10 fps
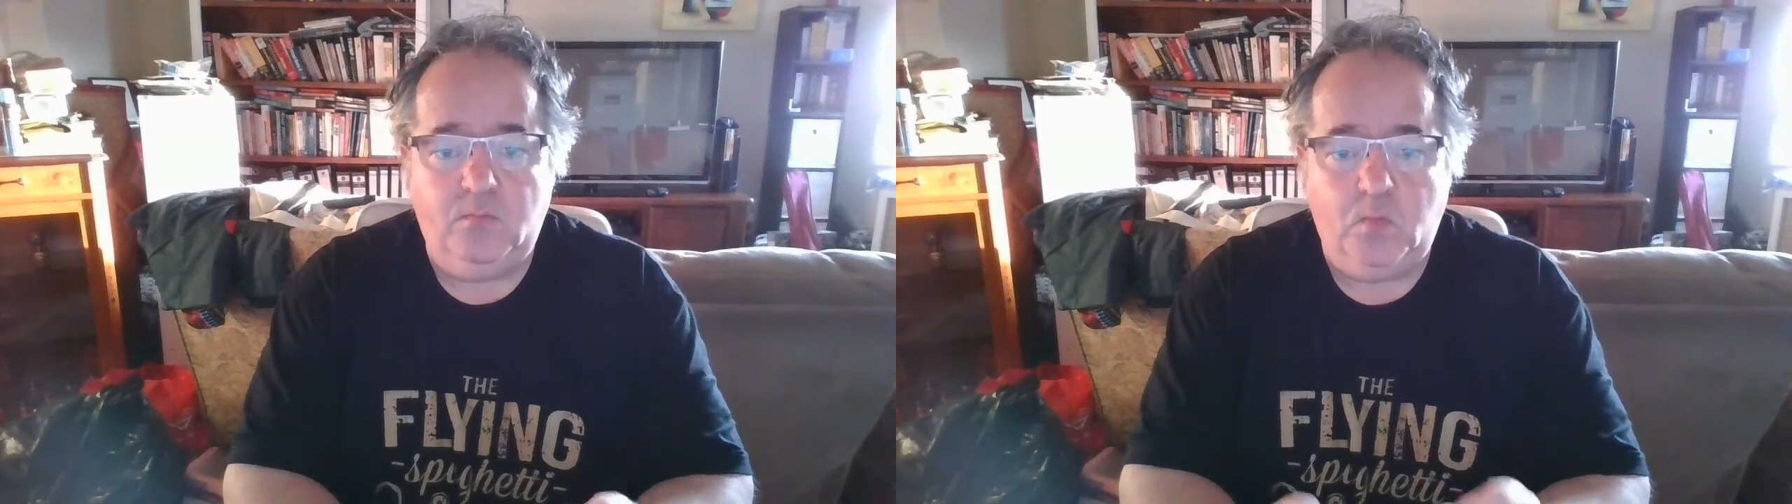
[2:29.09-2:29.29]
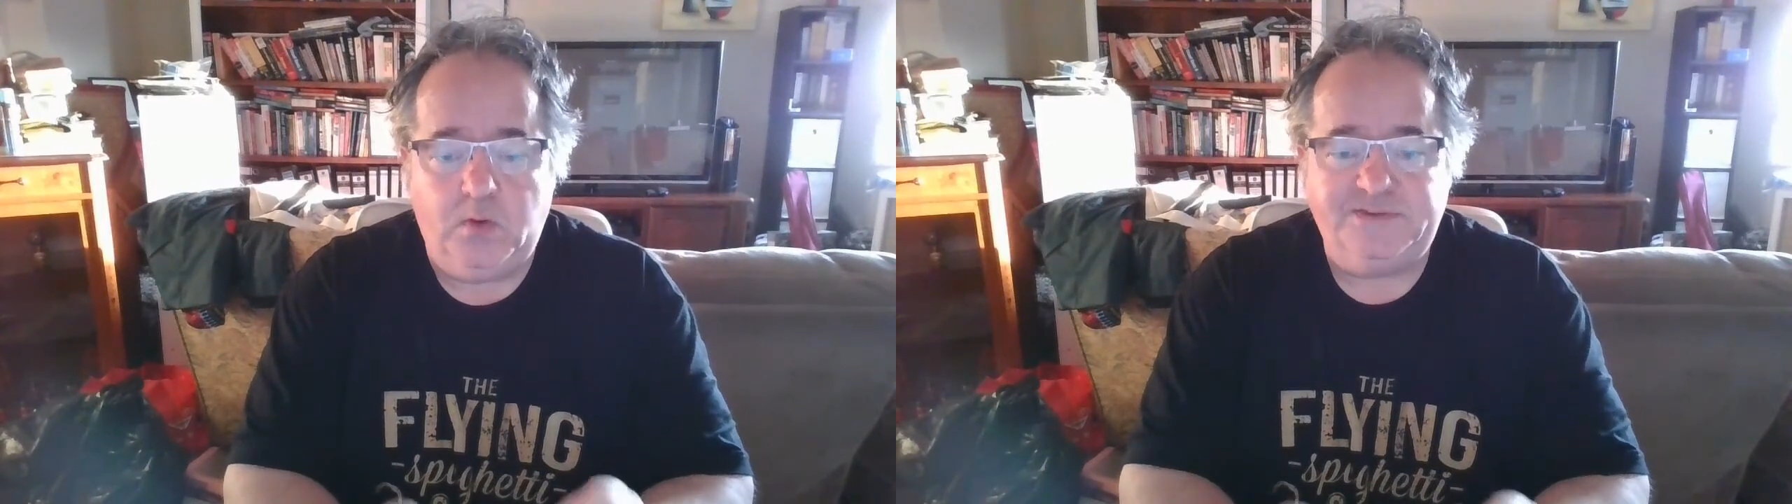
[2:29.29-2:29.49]

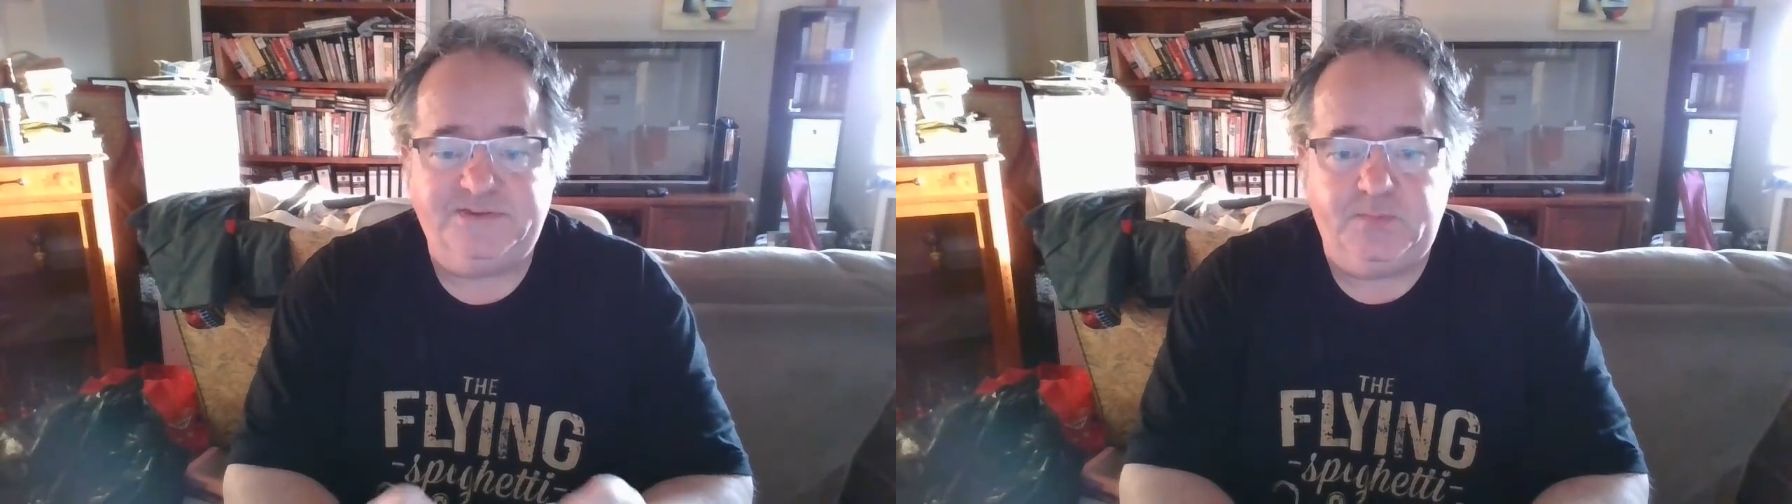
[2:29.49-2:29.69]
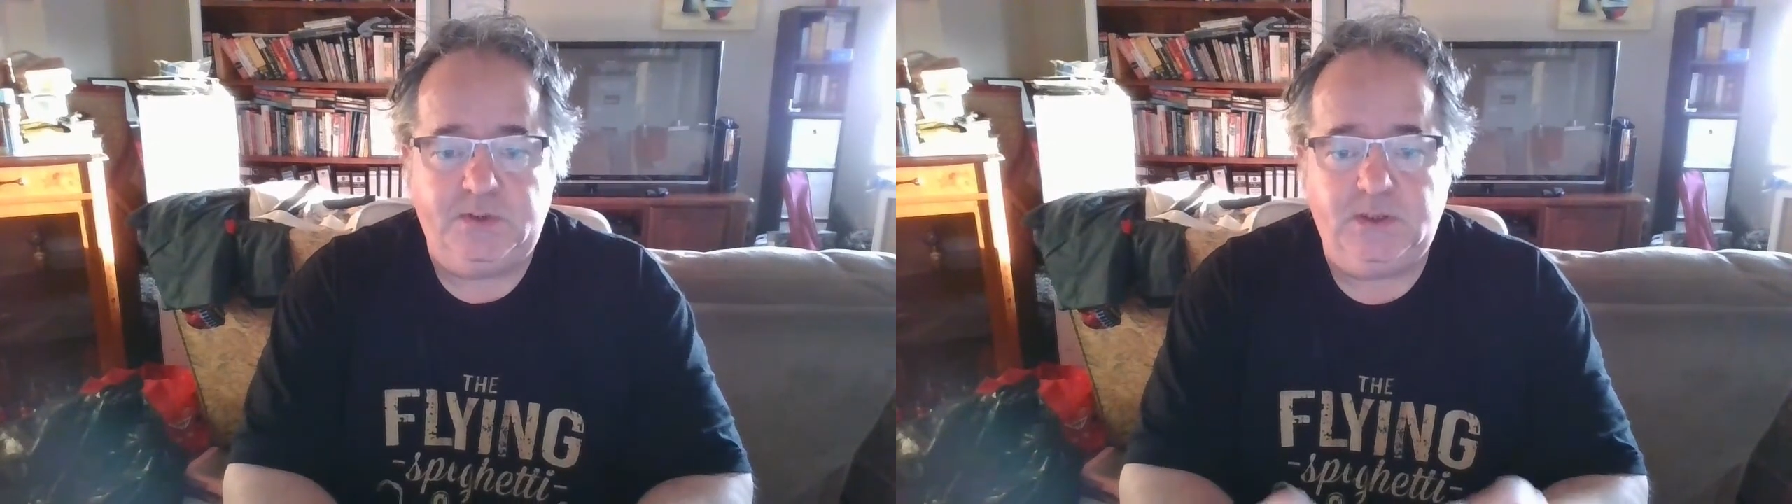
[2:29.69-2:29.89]
want
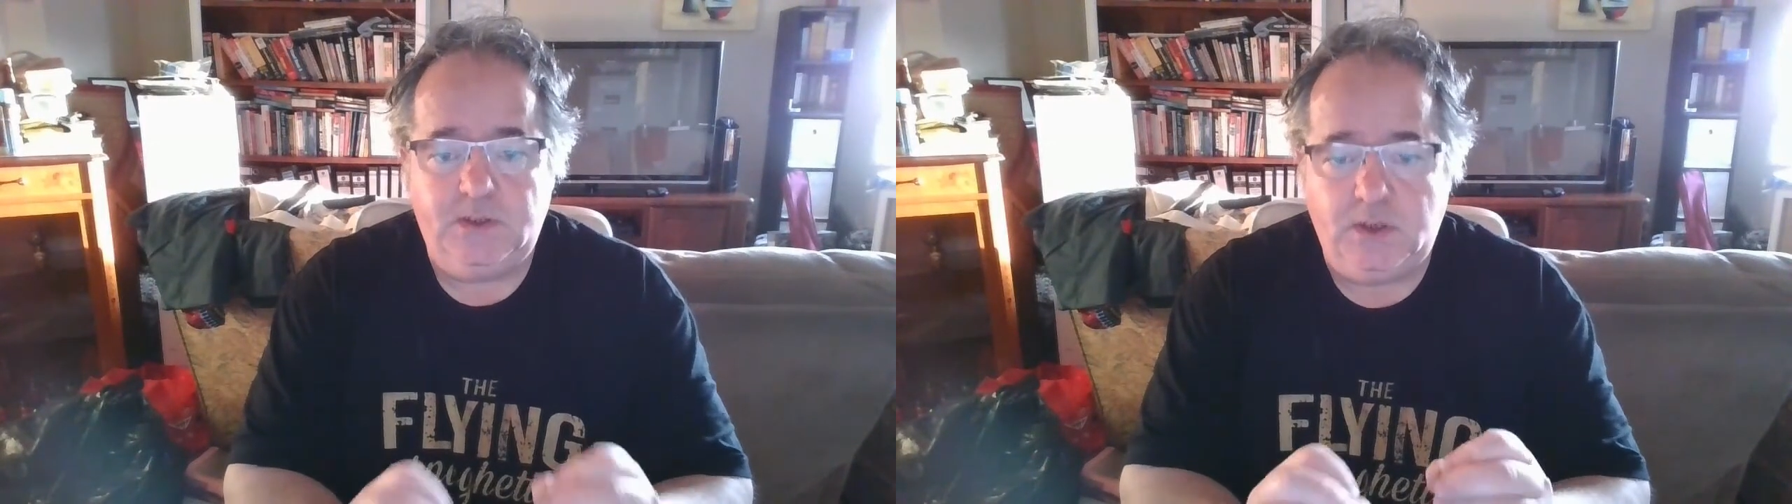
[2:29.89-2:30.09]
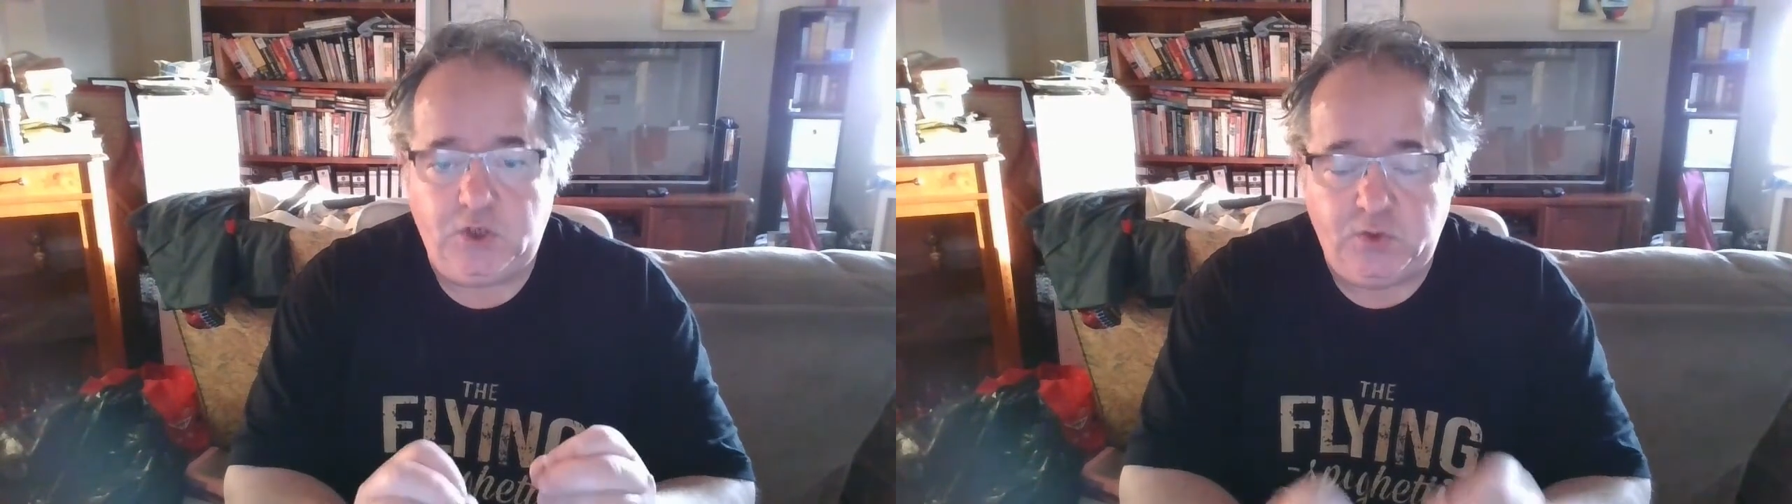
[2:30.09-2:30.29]
to
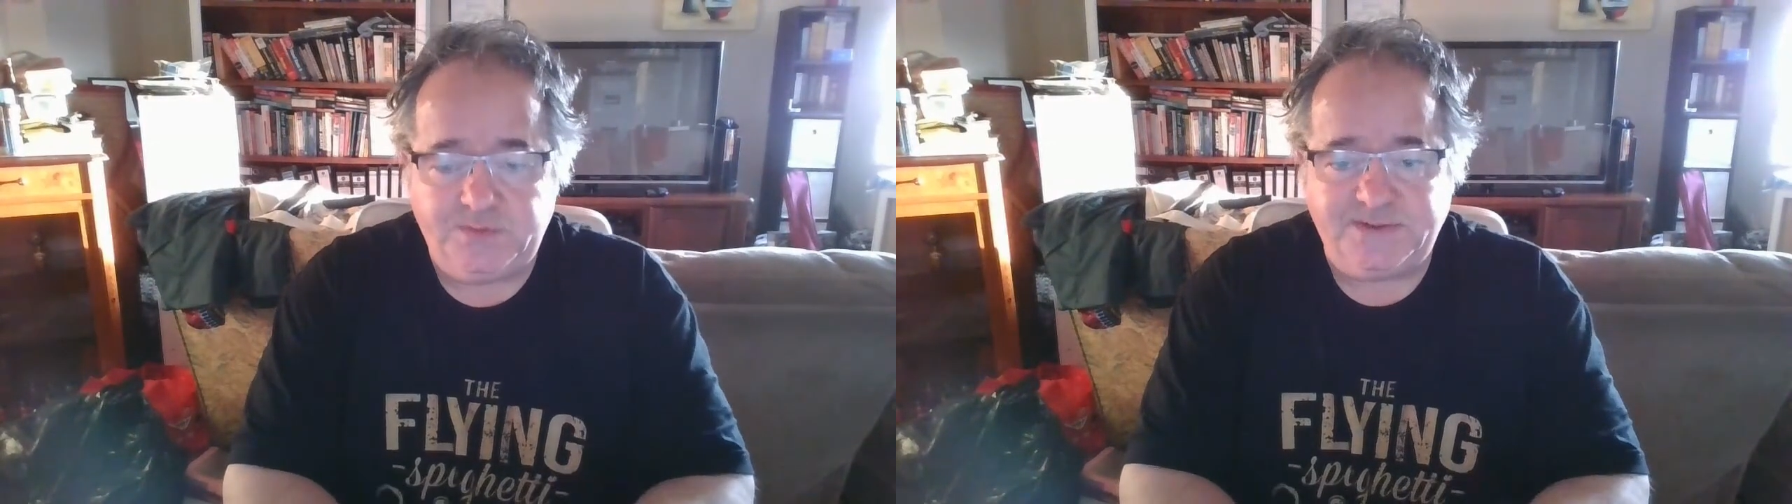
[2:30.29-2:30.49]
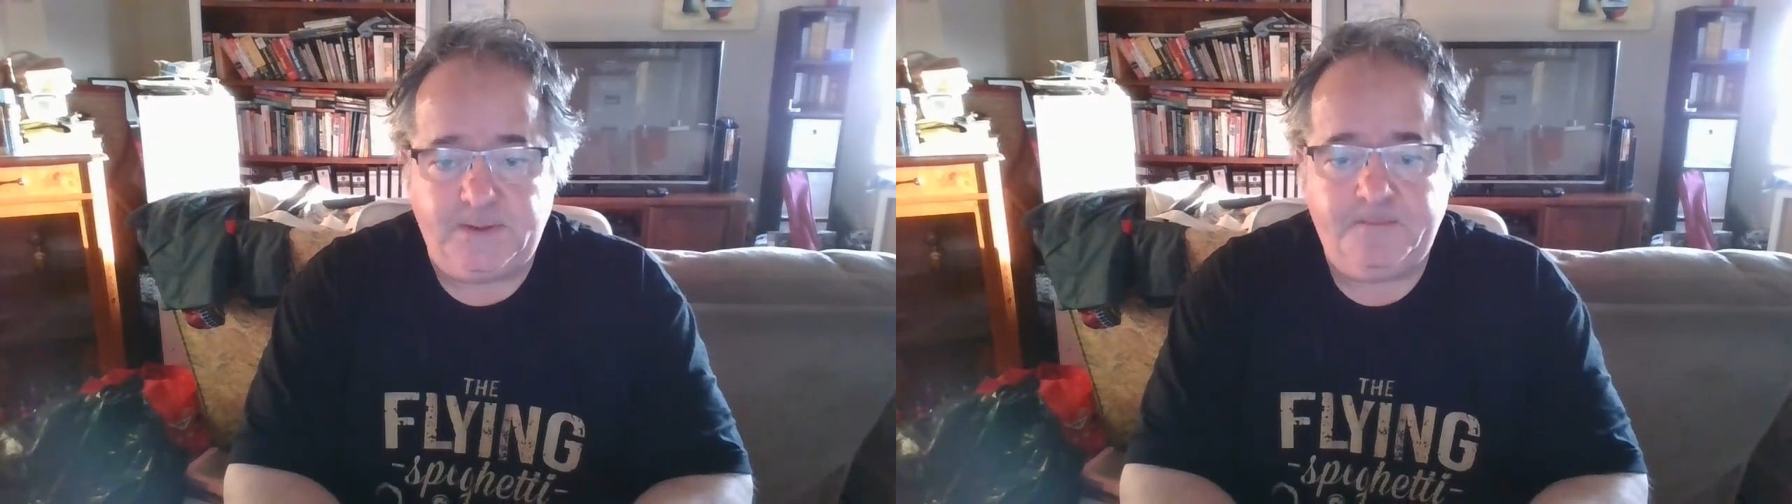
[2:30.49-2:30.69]
be
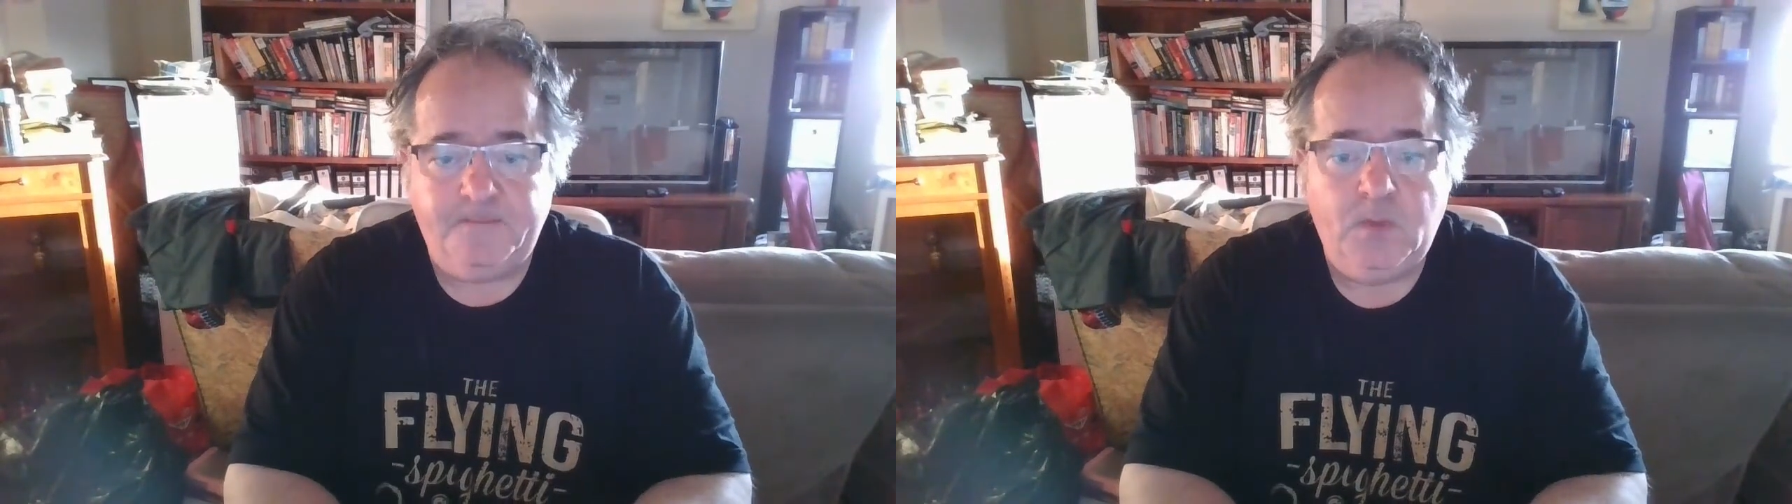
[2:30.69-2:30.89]
using,